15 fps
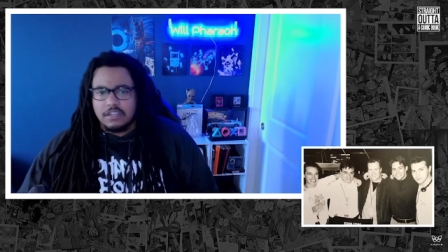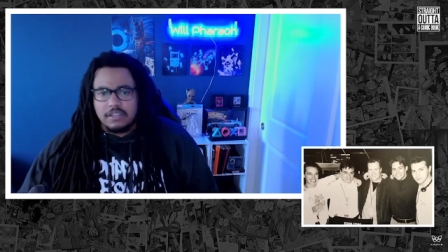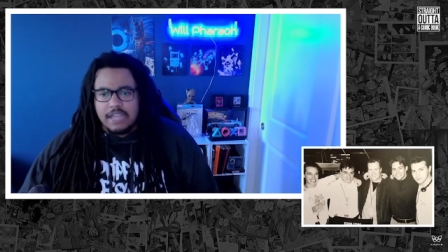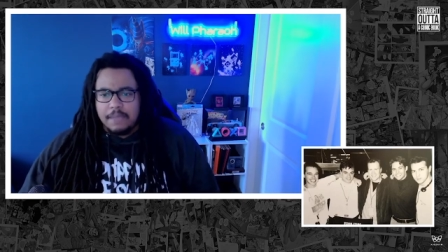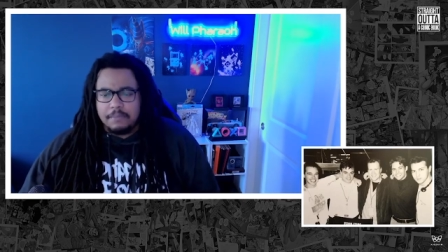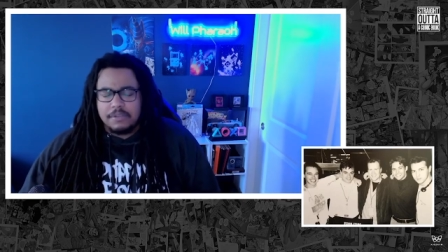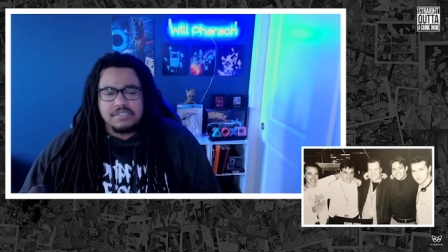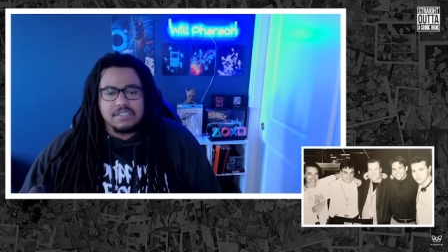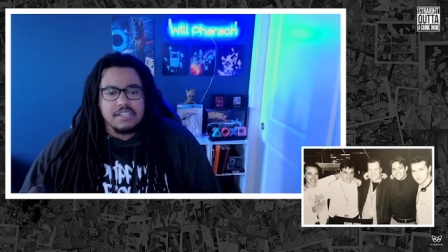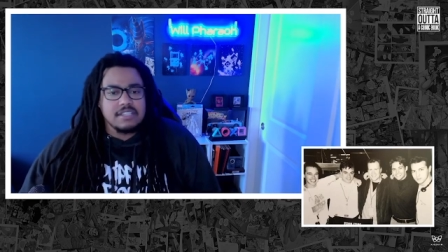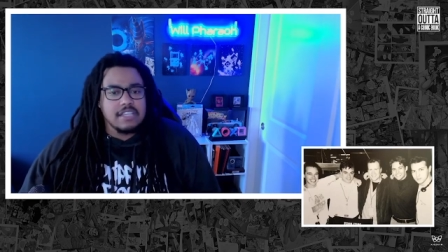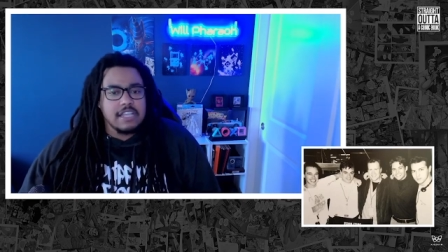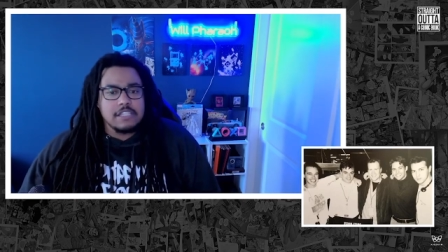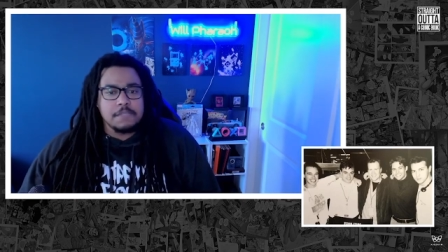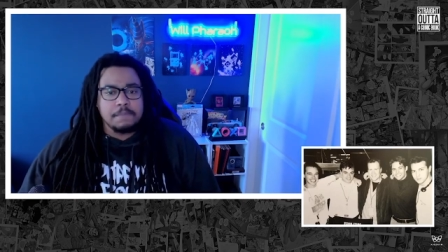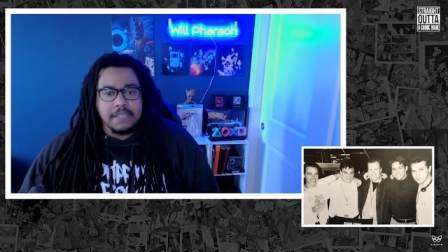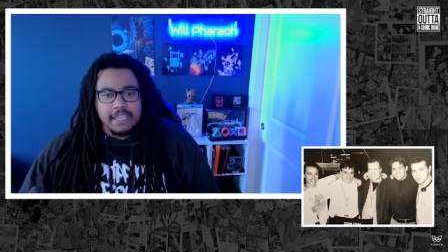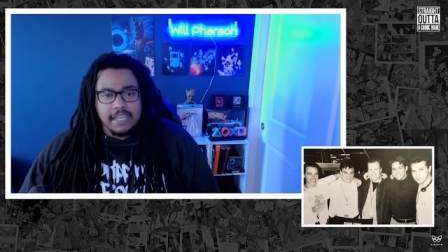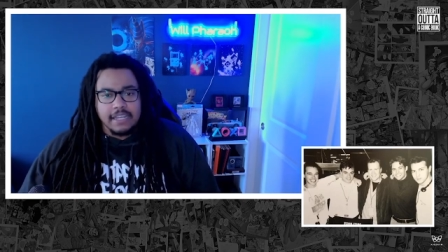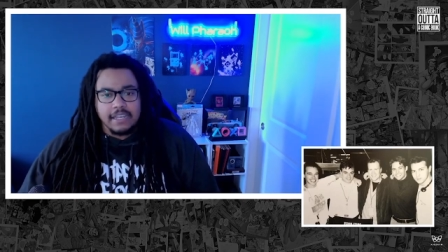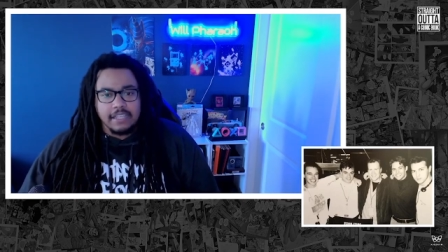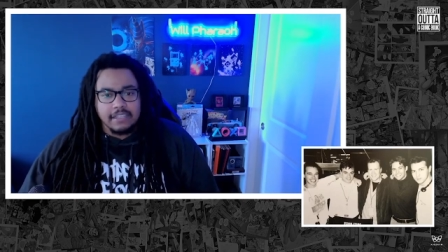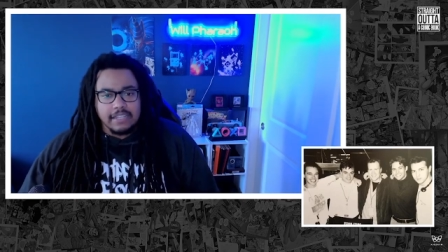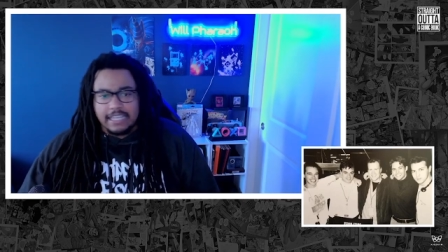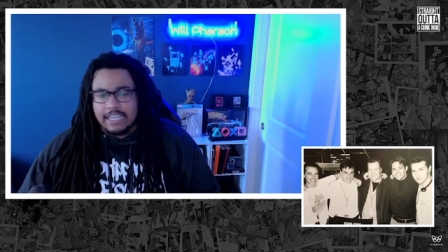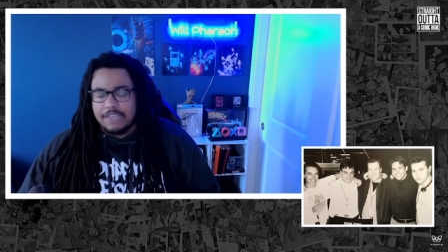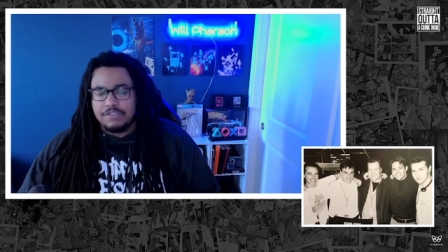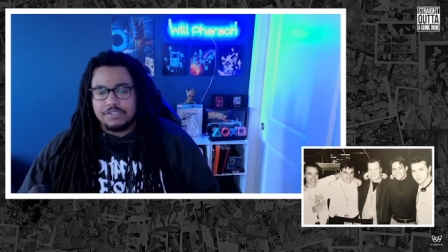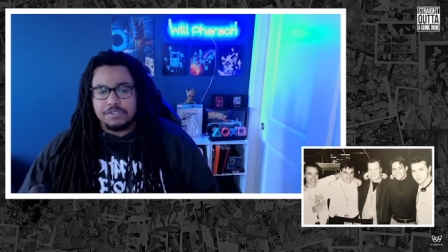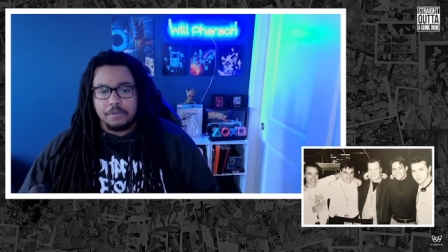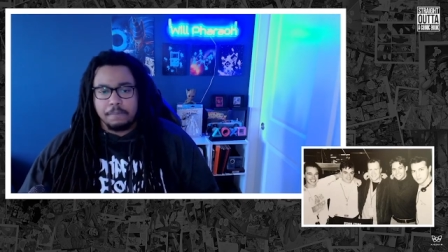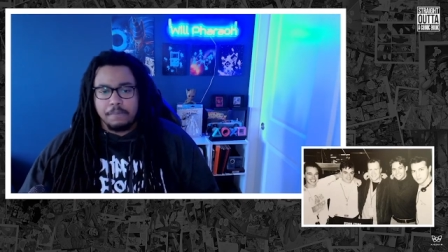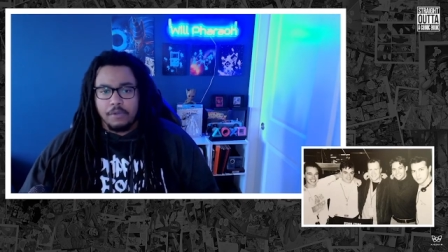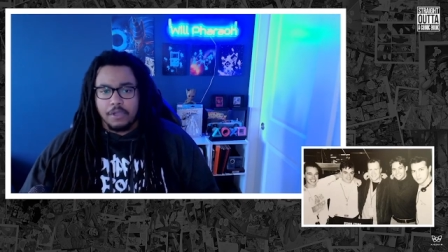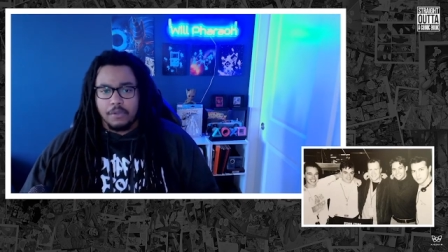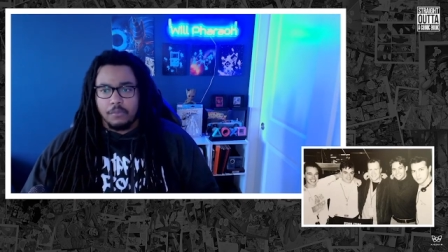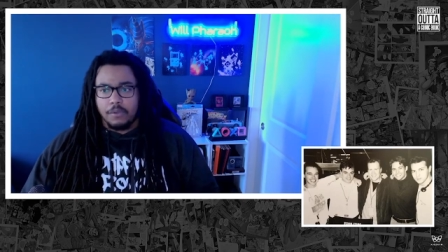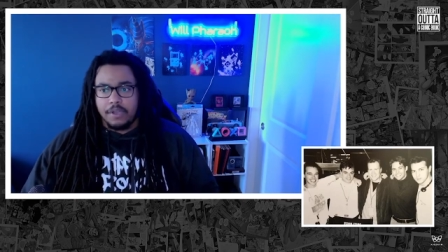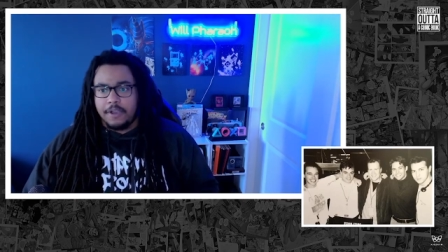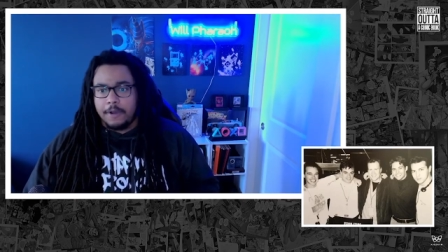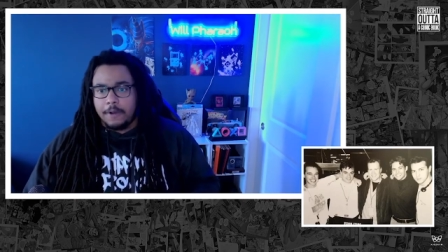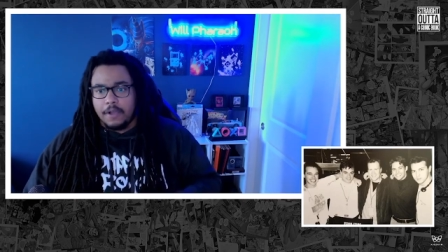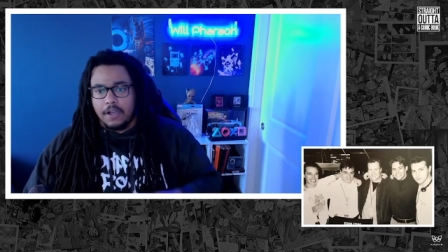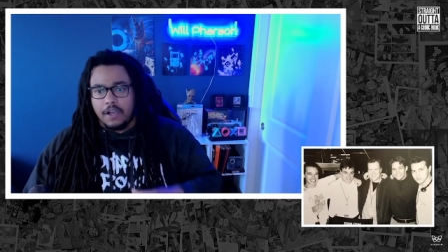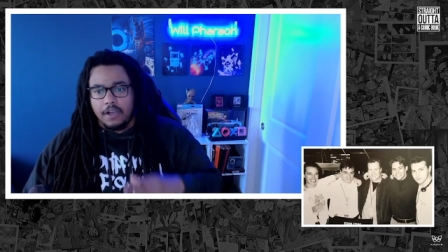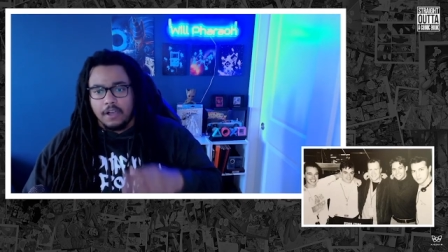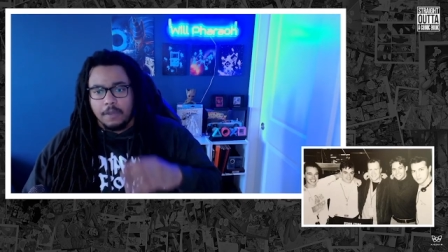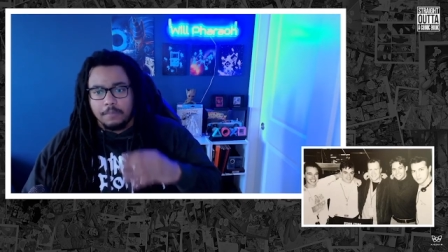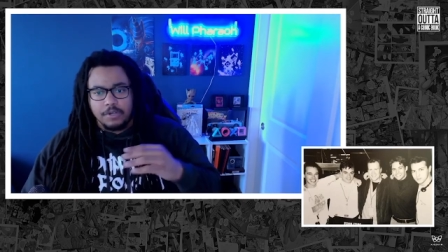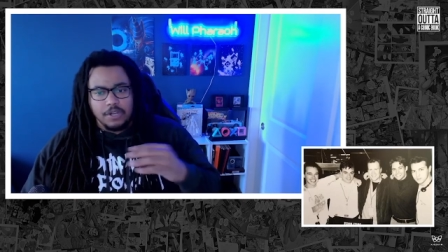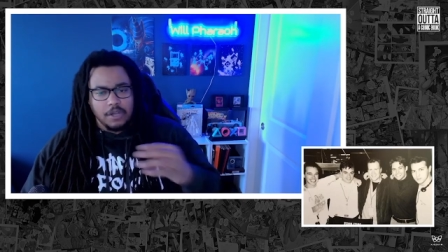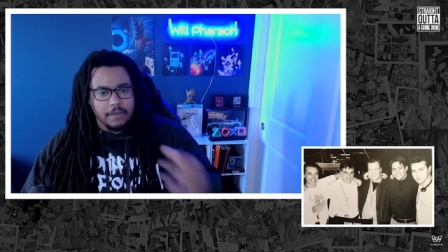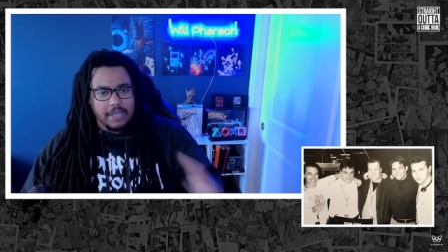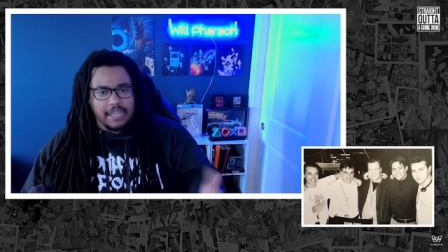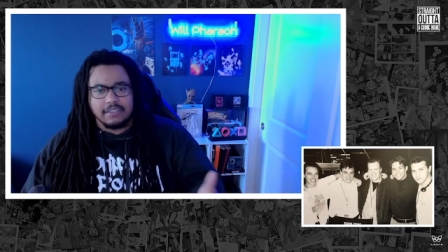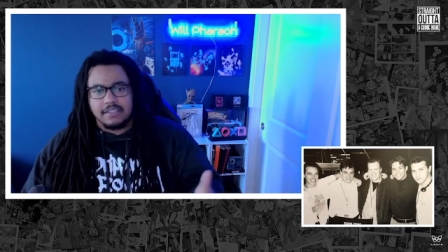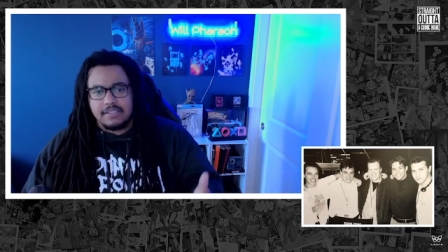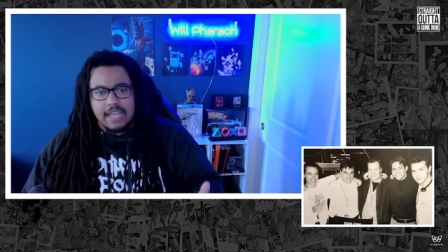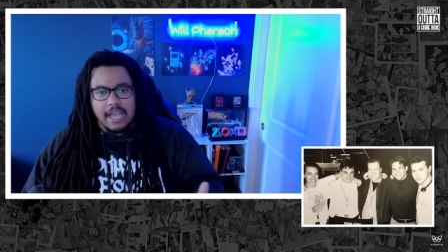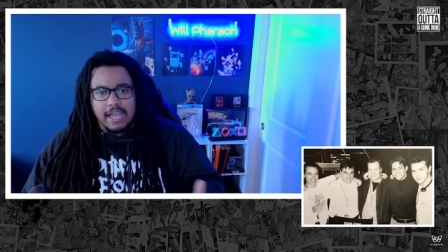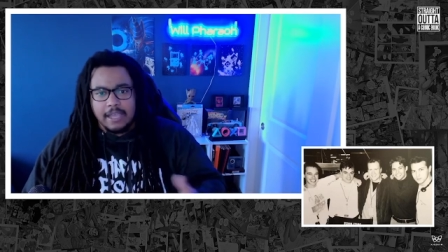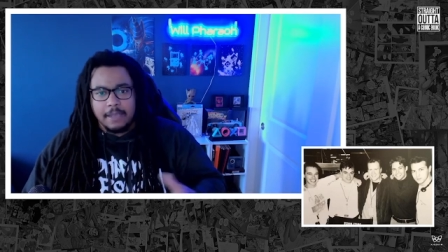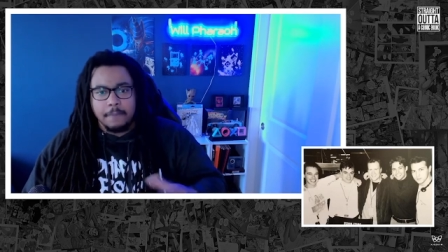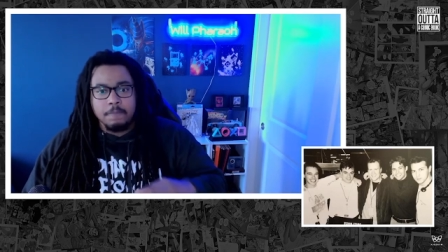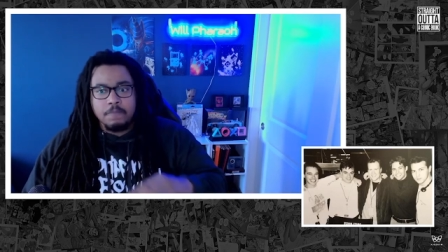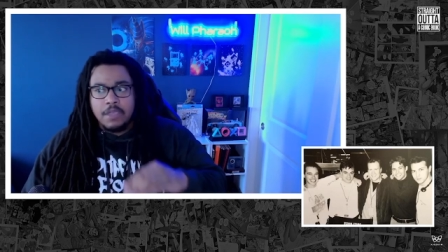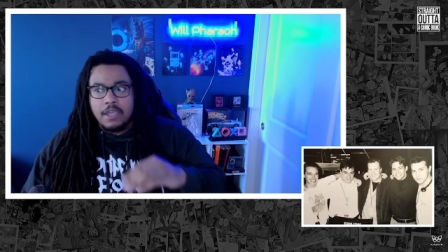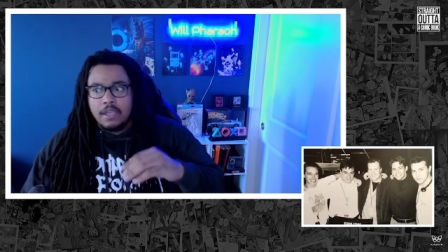damn near since its beginning, like even to the point where, you know, at the time,